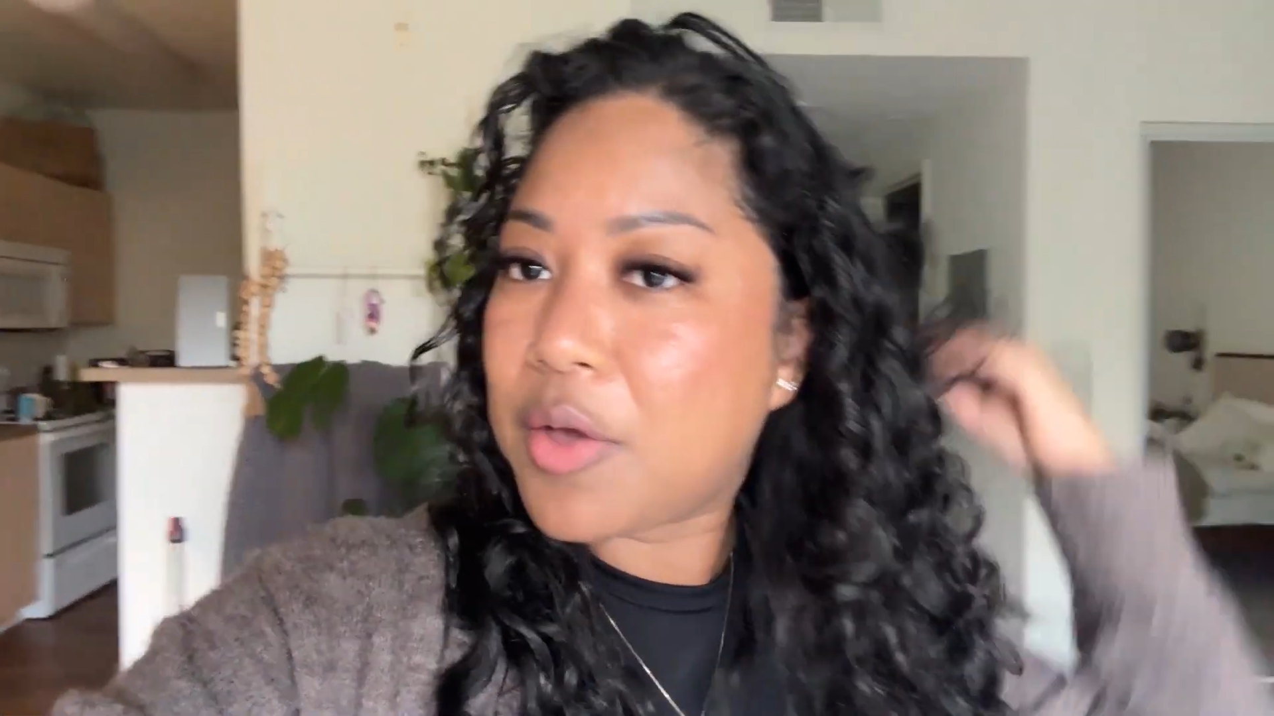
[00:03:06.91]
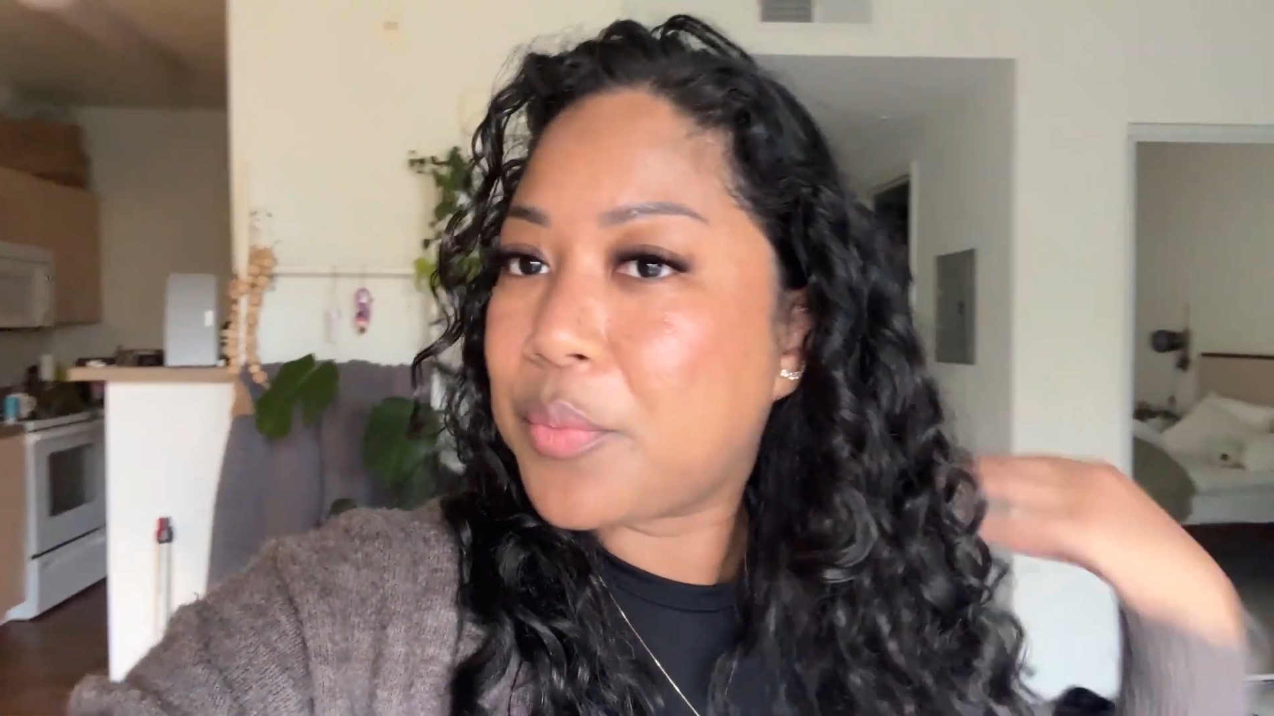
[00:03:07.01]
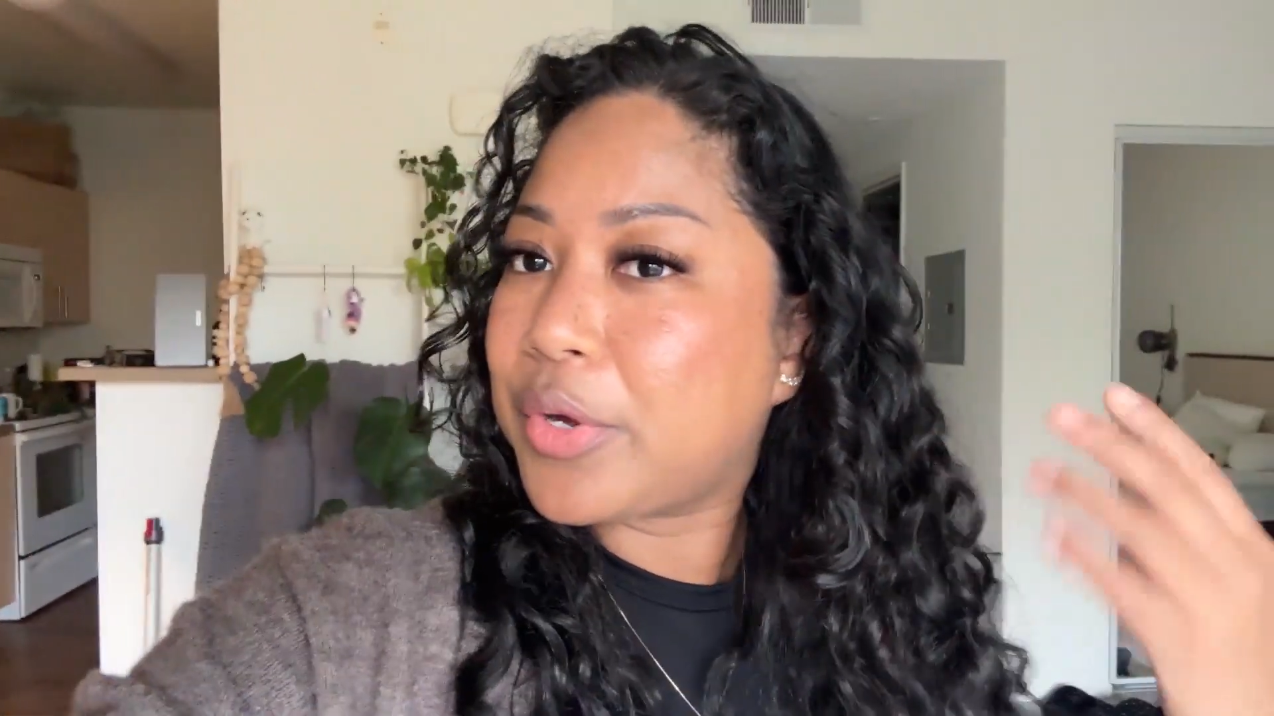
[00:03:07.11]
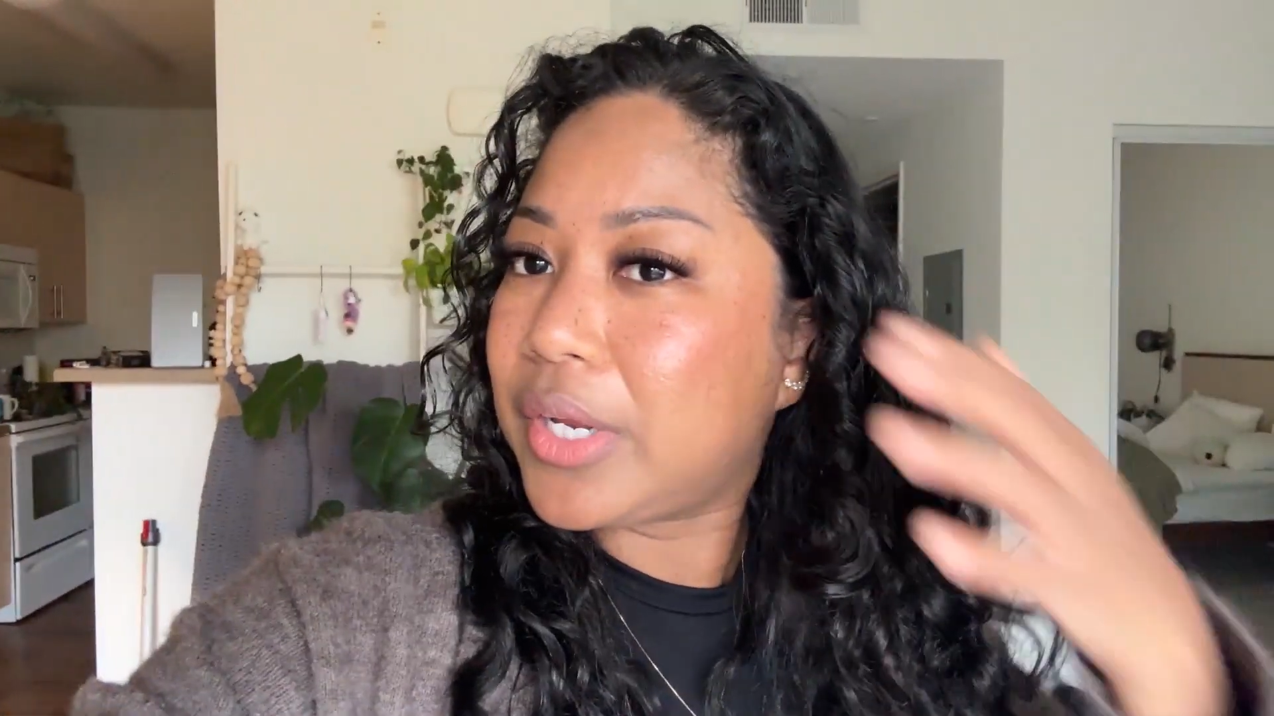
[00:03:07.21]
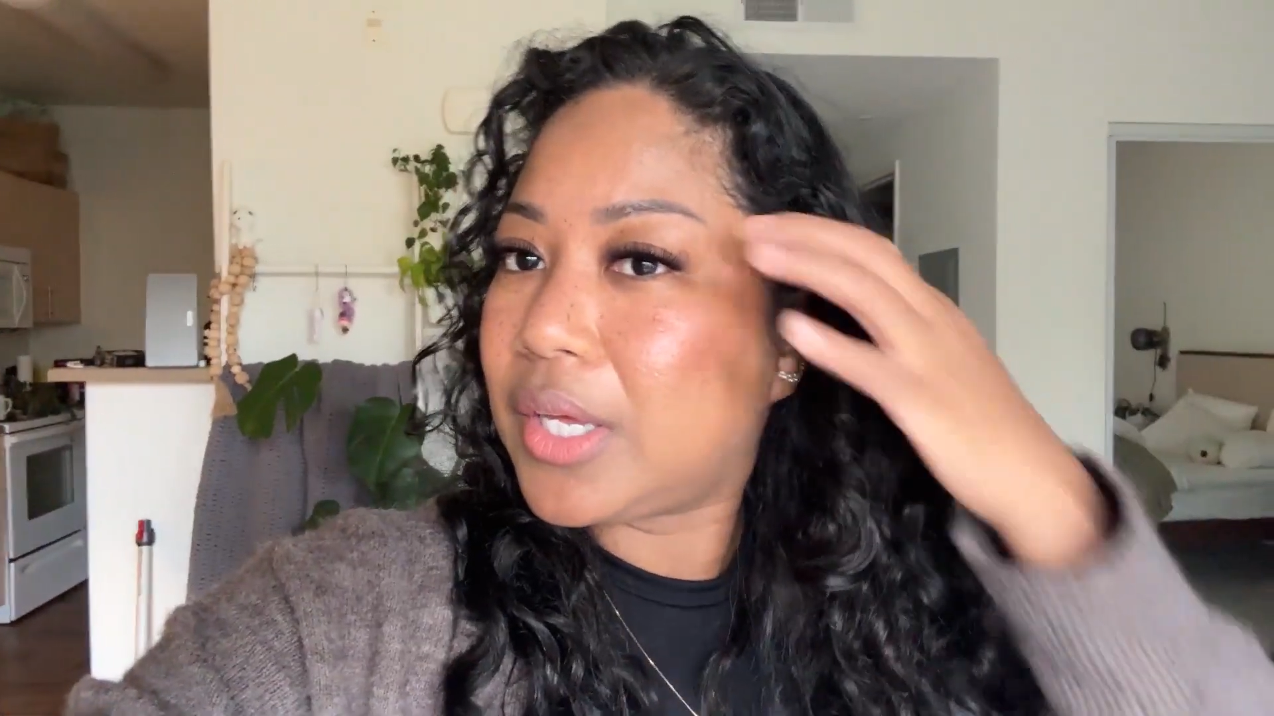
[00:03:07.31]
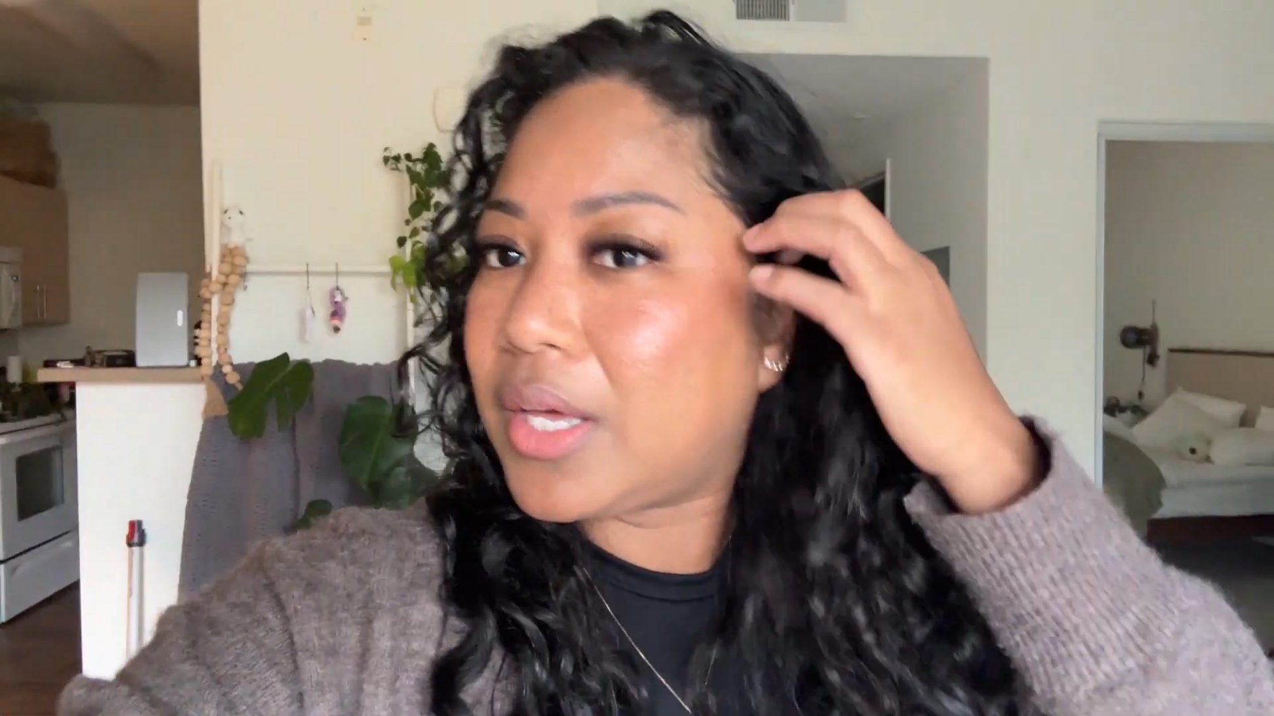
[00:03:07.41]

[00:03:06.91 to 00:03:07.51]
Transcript: pretty.